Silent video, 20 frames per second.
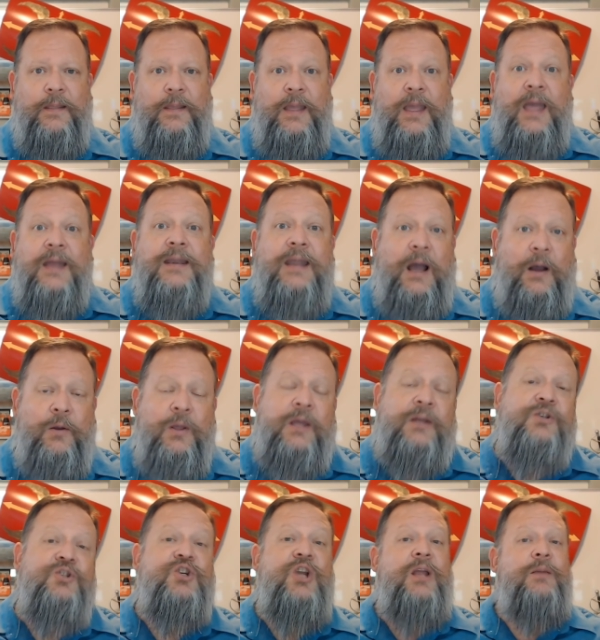Now,
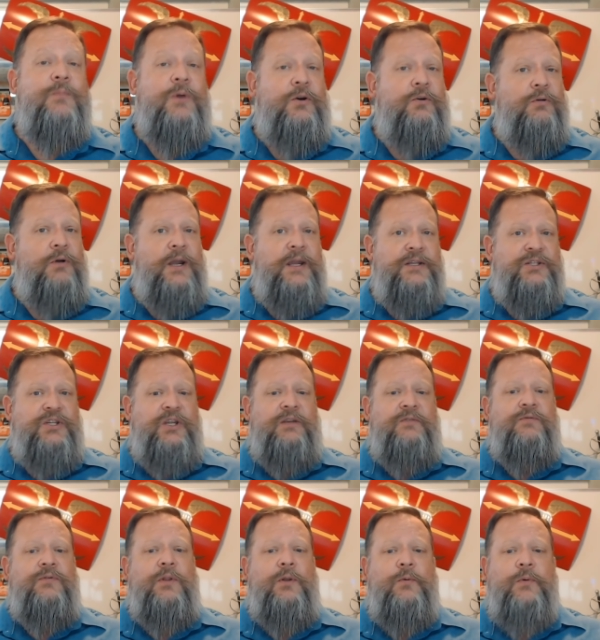Jane McCrea's
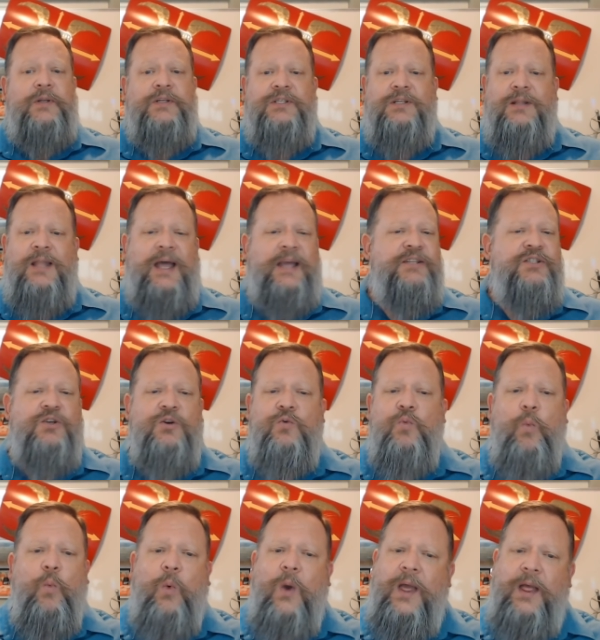influence lasted
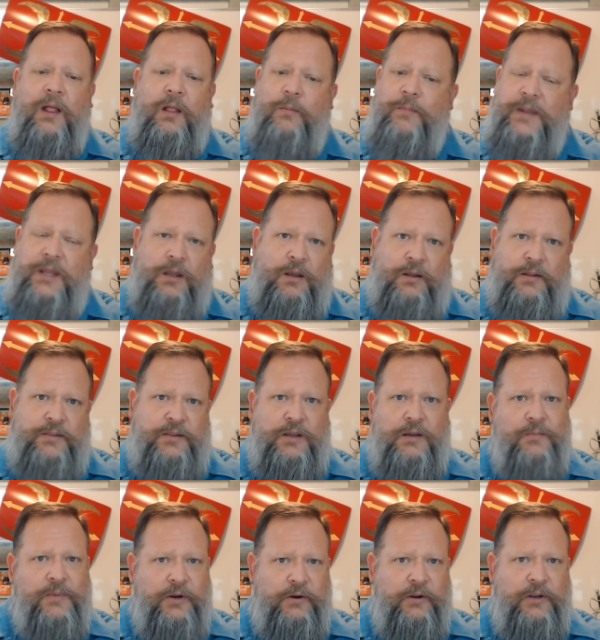well beyond the
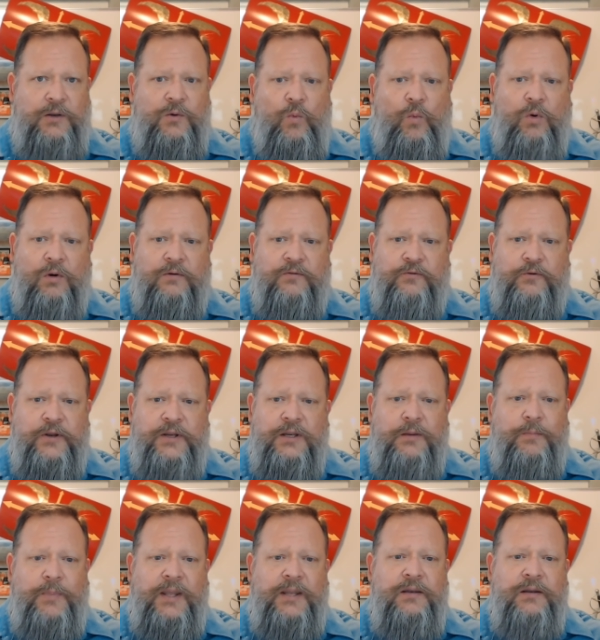American War for
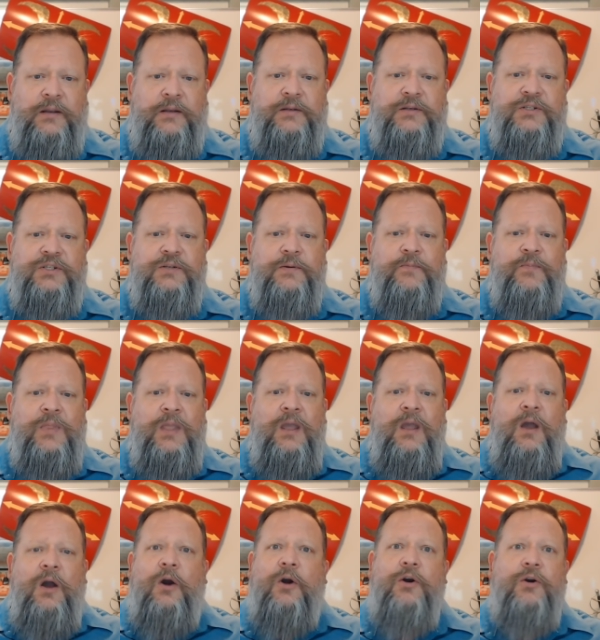Independence.
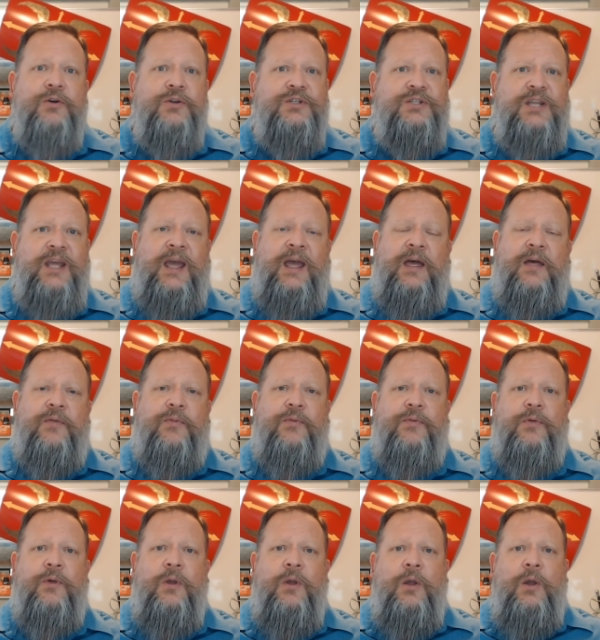Her death
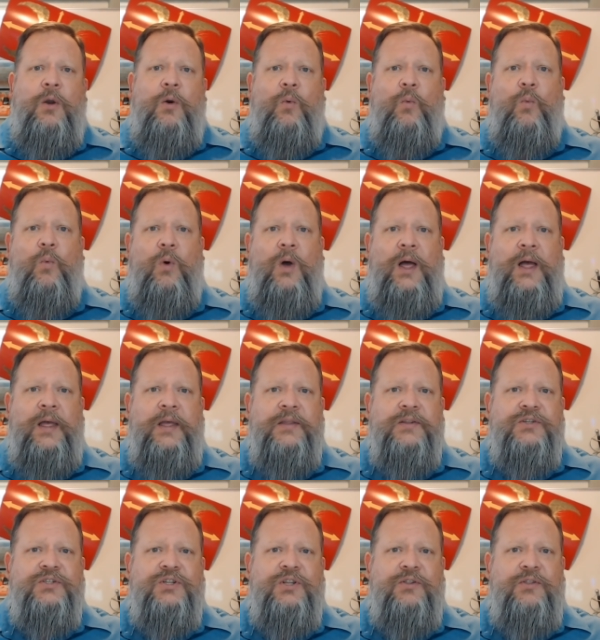
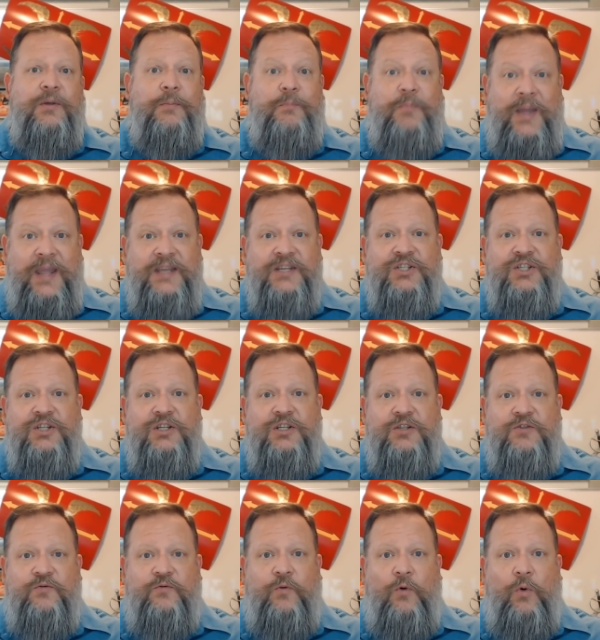was the basis
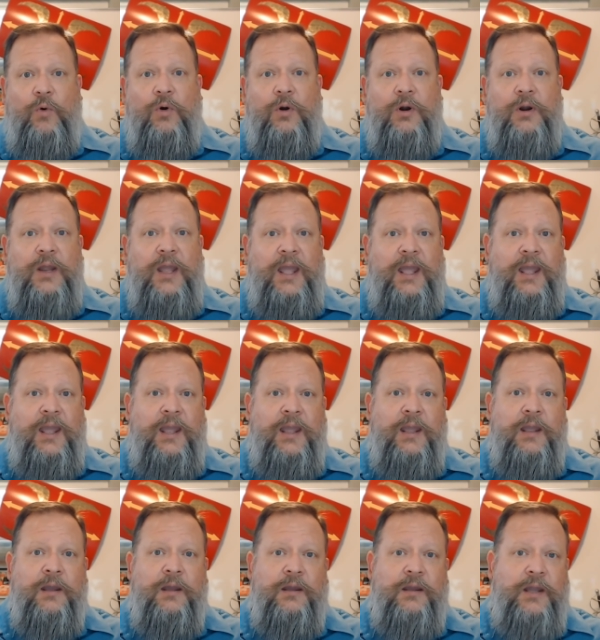for a
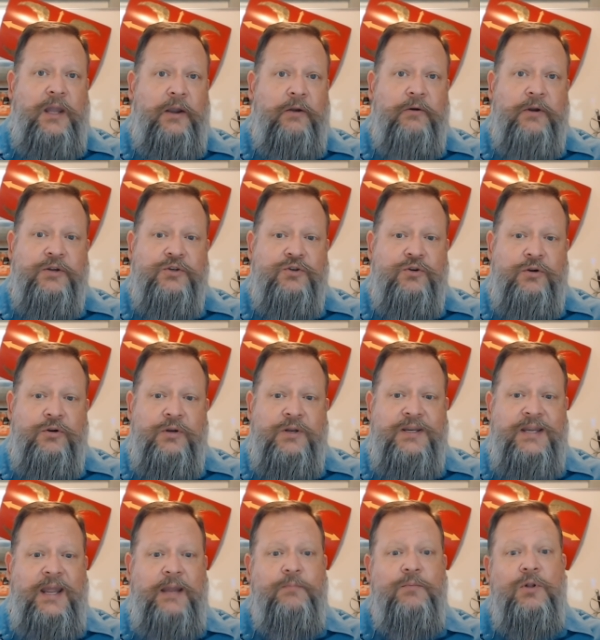character
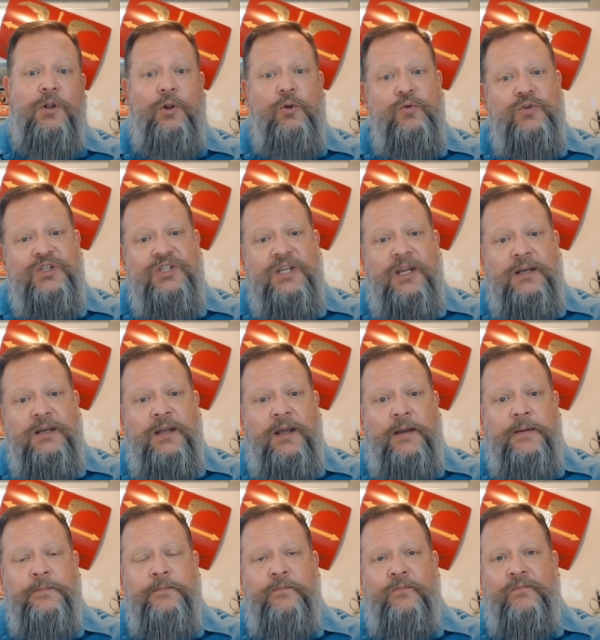named Lucinda
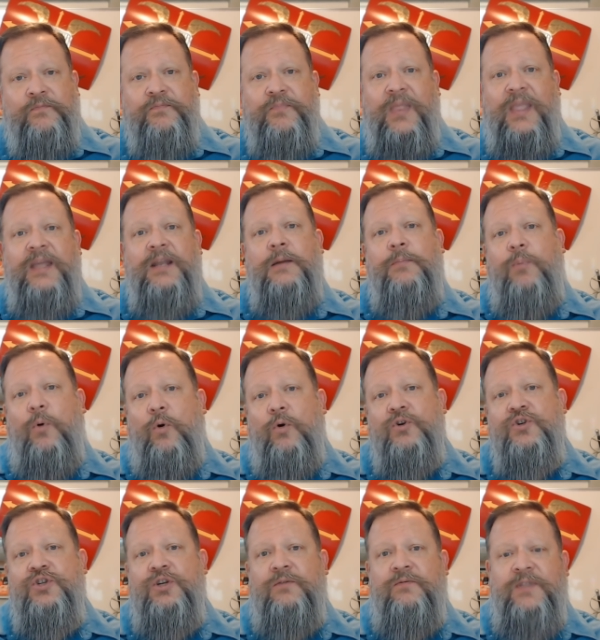in a
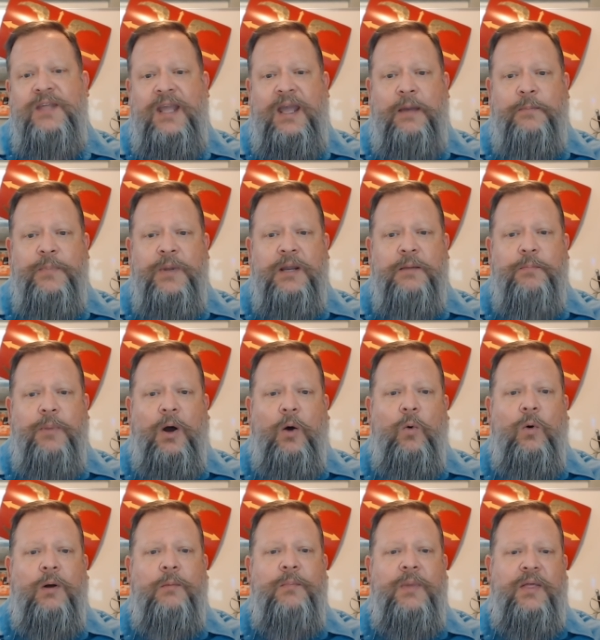portion of the epic
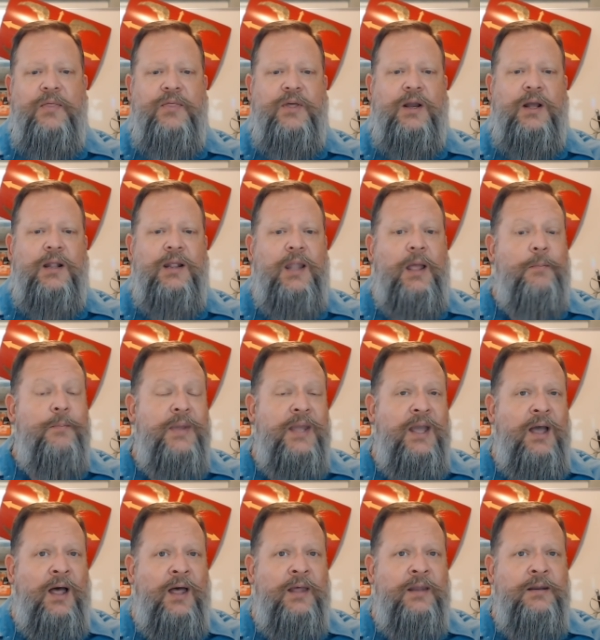poem The
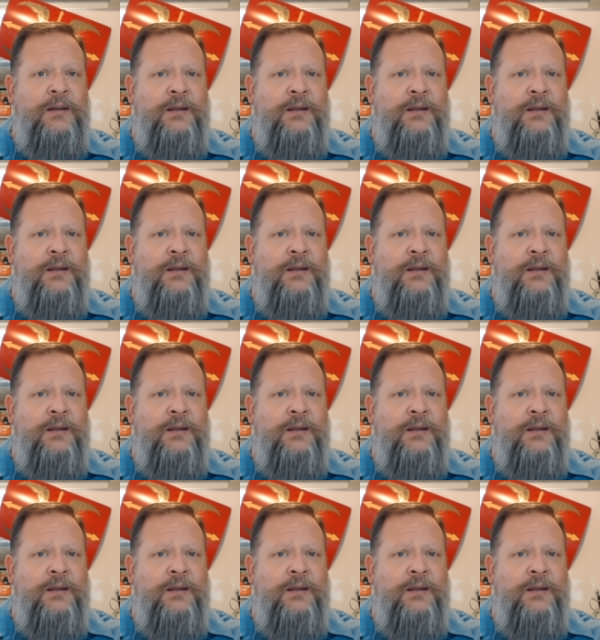Columbiad